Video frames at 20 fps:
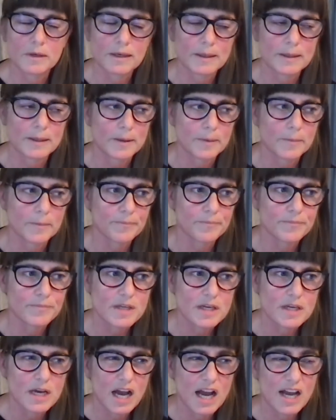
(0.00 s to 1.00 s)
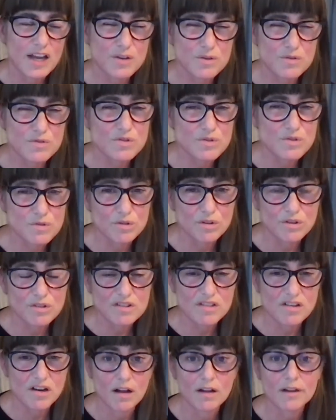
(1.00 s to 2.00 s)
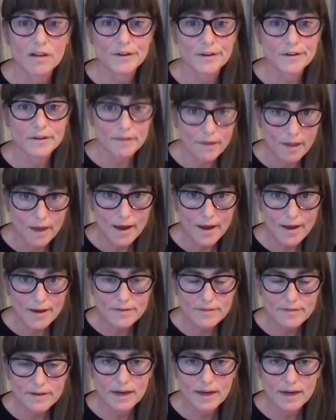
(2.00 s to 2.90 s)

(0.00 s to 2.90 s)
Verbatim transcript: Um, I use Google Scholar a lot.